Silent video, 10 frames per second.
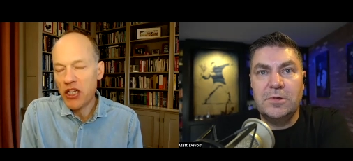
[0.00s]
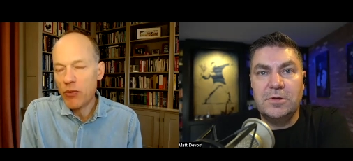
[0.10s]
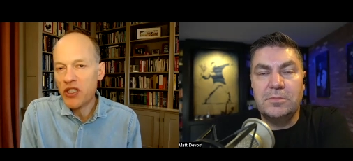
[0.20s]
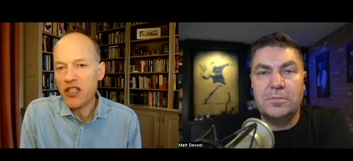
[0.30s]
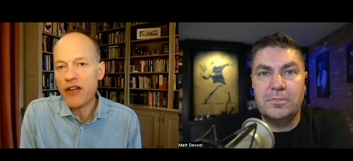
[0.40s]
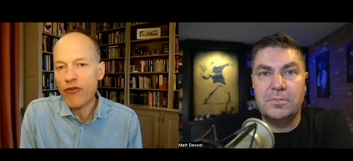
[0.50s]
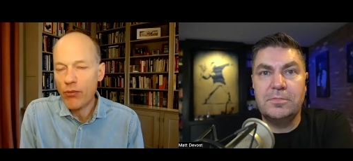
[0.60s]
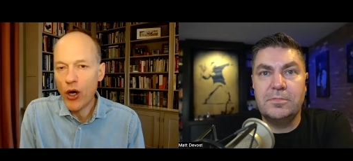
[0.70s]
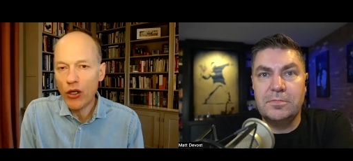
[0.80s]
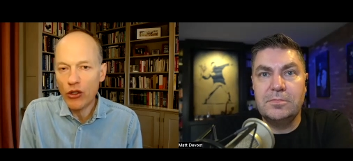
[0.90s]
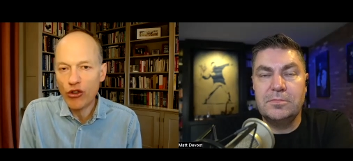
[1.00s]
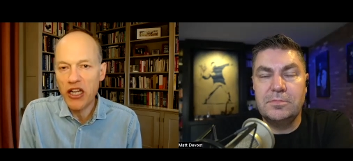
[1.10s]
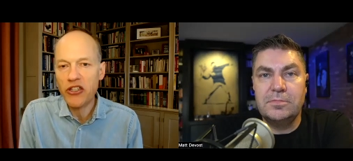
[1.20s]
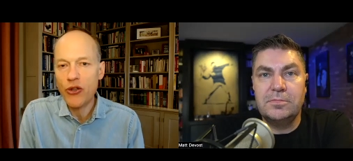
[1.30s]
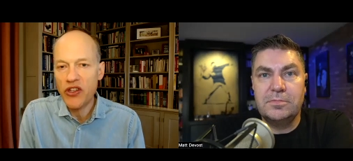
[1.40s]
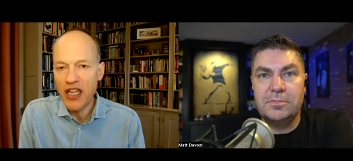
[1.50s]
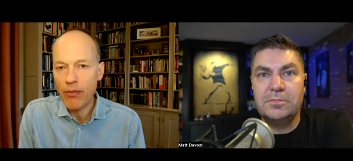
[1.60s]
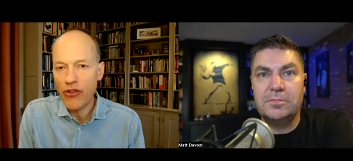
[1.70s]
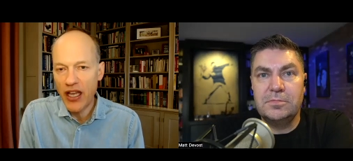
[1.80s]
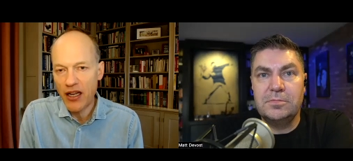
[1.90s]
Speaker 1: it was a different model trying to do the same
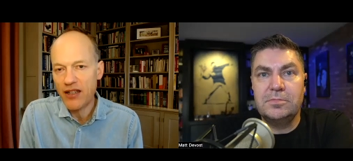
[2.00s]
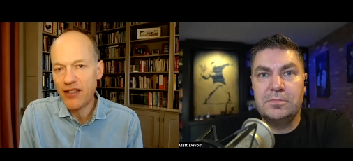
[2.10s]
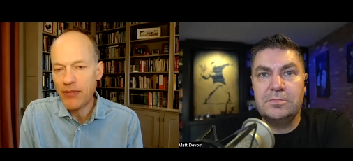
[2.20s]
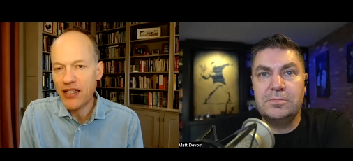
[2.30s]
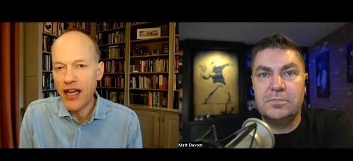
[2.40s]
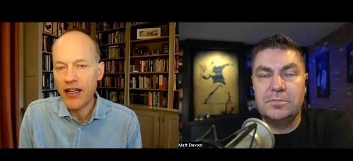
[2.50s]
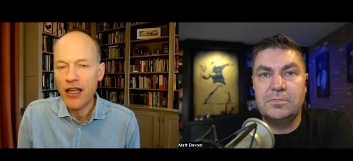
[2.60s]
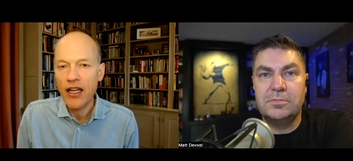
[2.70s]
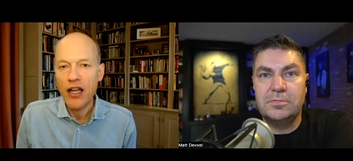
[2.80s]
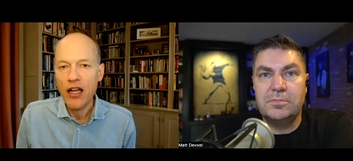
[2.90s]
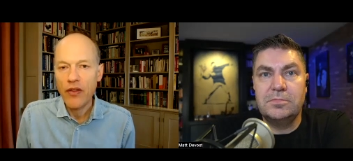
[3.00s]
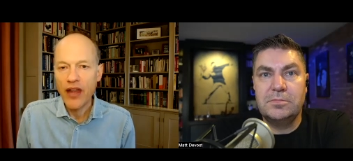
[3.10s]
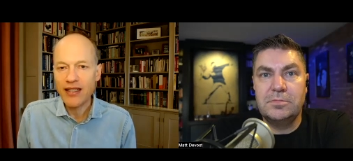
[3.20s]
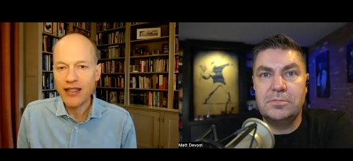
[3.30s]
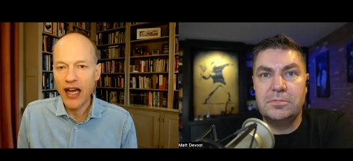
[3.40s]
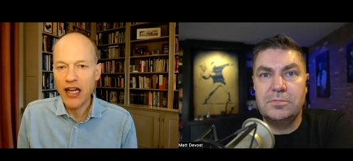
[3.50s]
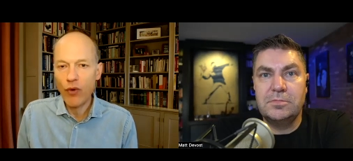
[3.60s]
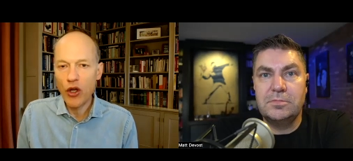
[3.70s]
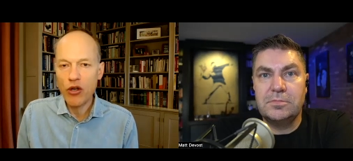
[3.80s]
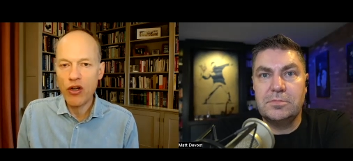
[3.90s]
thing. And it sounds like that's kind of
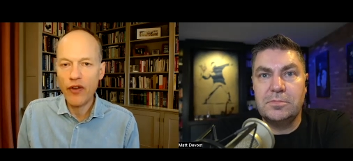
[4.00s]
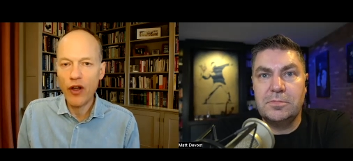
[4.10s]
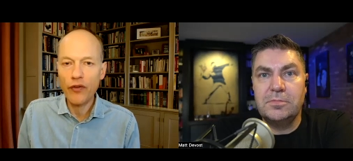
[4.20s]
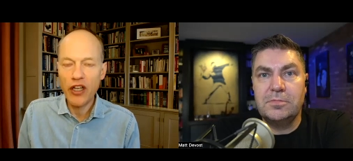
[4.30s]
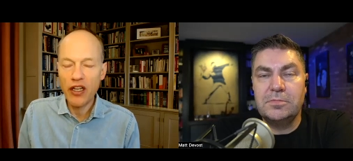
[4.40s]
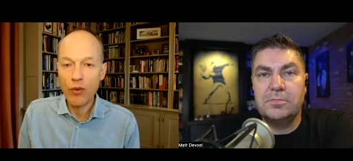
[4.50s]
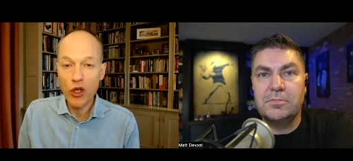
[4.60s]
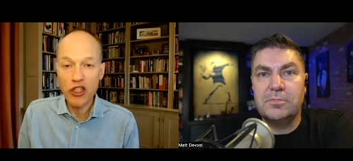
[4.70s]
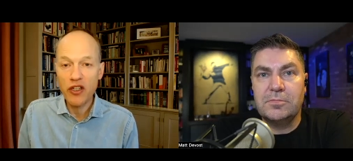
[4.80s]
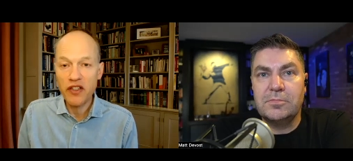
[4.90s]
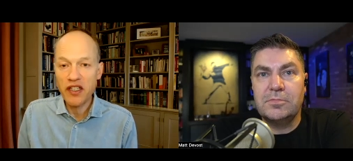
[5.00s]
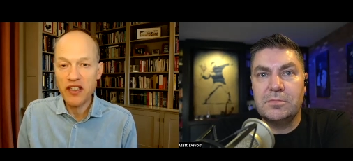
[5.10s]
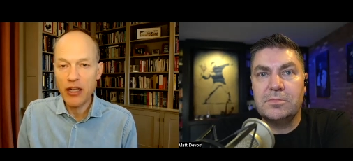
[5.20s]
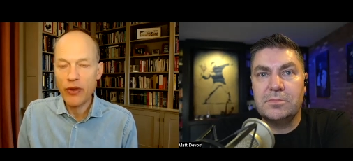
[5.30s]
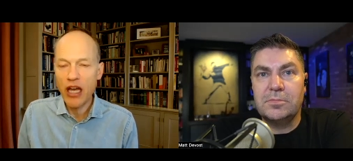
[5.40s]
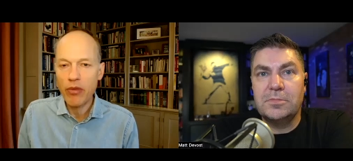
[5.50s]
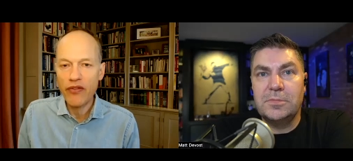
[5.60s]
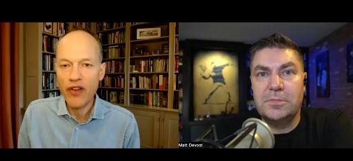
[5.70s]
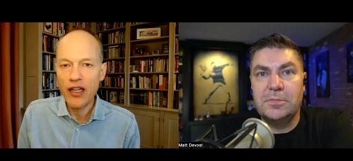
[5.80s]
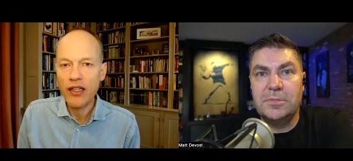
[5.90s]
what you're involved in in Washington, D C. Would that be
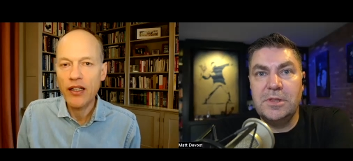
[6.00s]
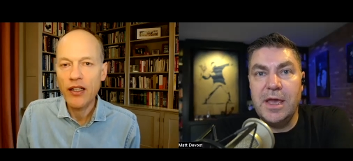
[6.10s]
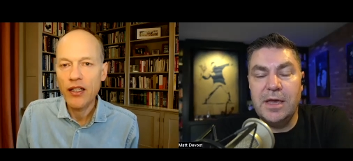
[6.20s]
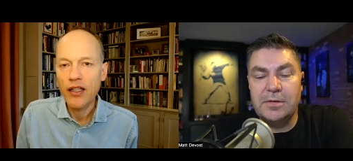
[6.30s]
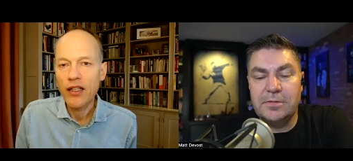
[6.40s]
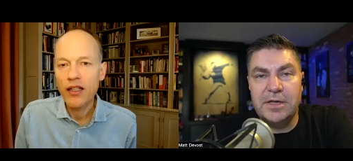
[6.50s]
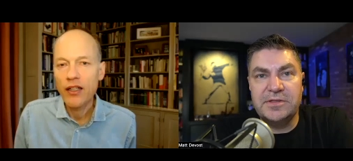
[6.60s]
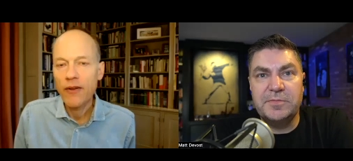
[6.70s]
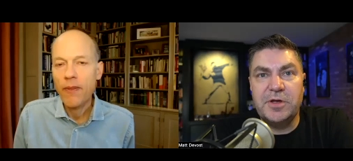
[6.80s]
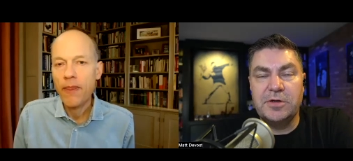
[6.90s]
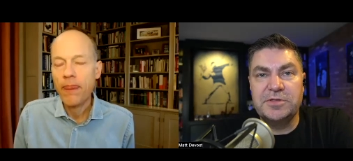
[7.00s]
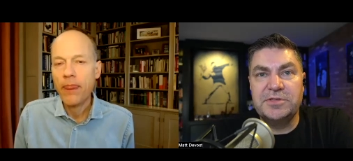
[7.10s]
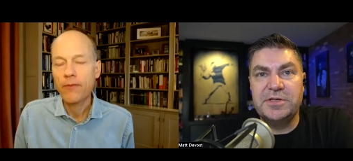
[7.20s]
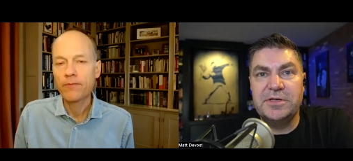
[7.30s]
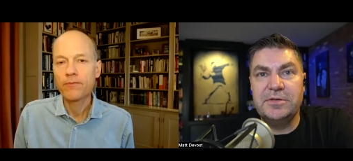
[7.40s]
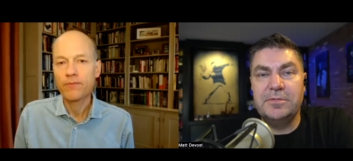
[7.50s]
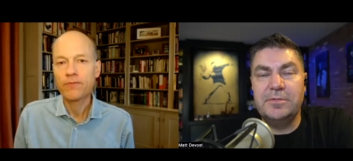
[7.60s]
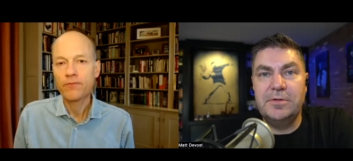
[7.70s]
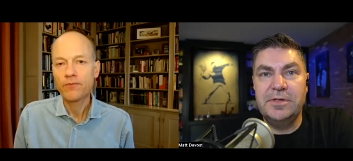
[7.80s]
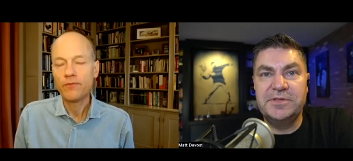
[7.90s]
fair?
Speaker 2: Yeah, yeah. Except ours is a
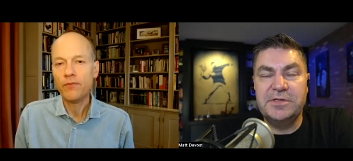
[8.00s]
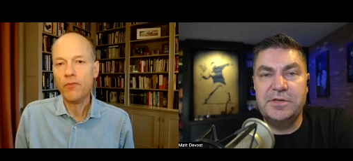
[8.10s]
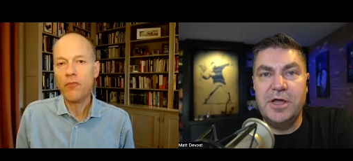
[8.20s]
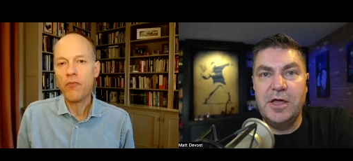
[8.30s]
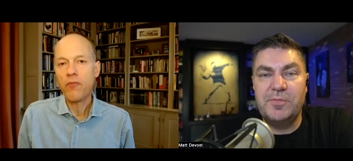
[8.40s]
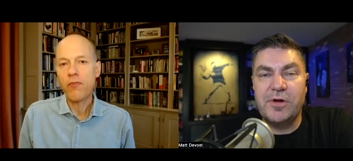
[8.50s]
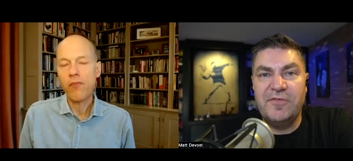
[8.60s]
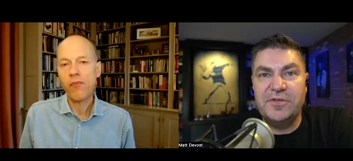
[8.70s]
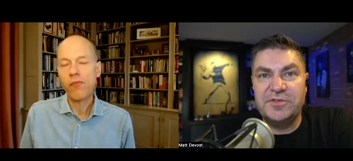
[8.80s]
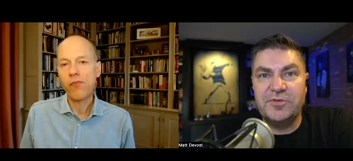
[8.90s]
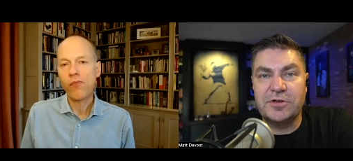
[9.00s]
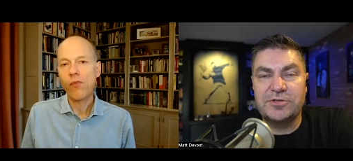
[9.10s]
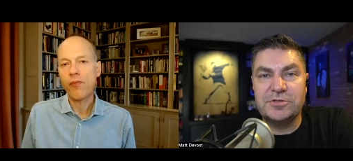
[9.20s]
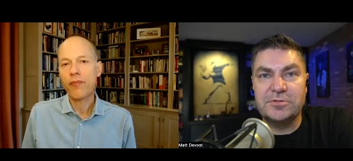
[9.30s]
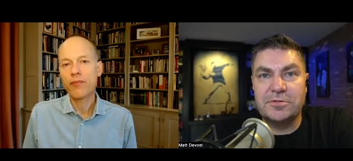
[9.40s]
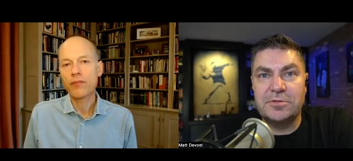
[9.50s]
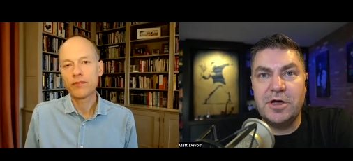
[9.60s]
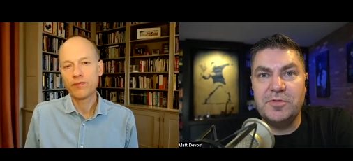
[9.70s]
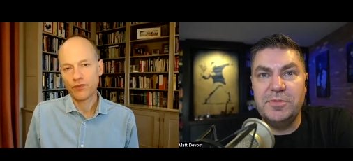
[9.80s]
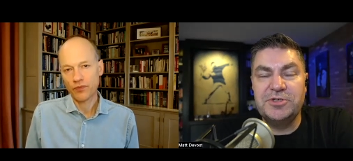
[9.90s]
is a nonprofit structure
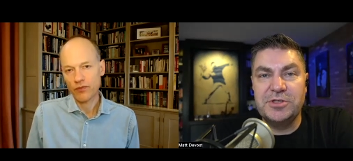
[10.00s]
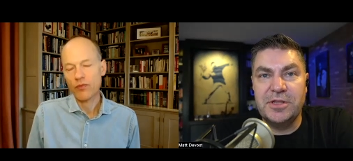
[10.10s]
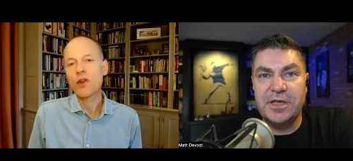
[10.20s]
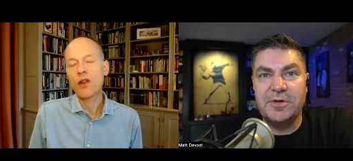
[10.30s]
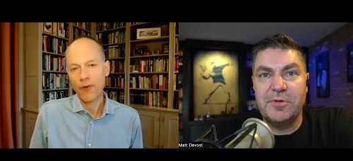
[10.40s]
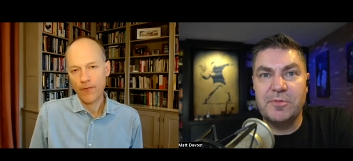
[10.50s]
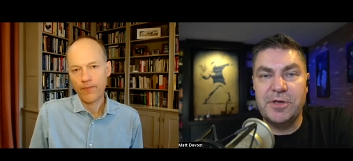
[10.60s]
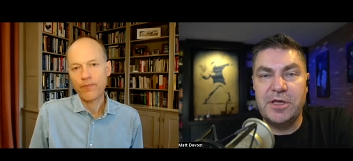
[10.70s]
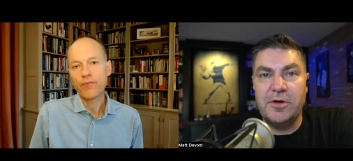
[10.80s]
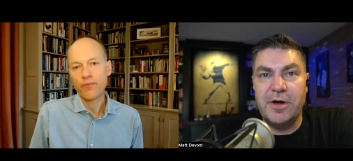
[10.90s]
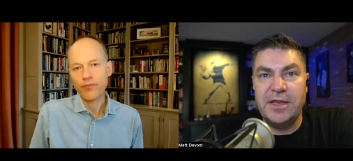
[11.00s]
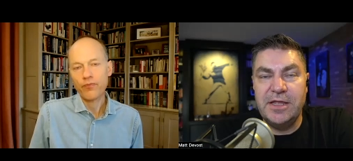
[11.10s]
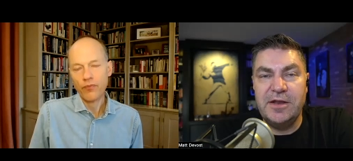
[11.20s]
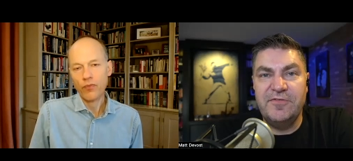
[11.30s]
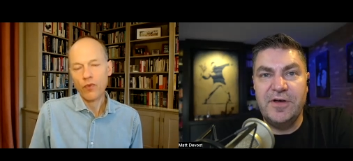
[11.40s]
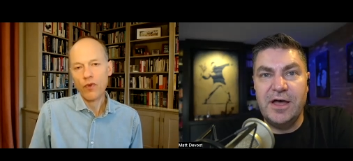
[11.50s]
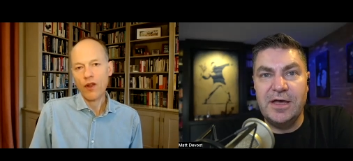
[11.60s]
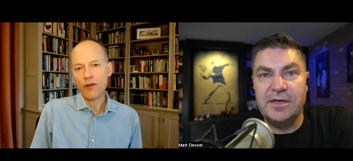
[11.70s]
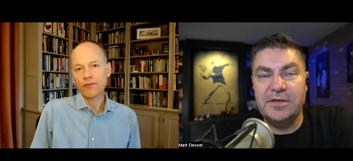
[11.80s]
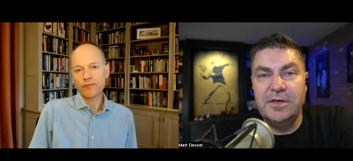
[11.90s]
called Mission Link, where we go identify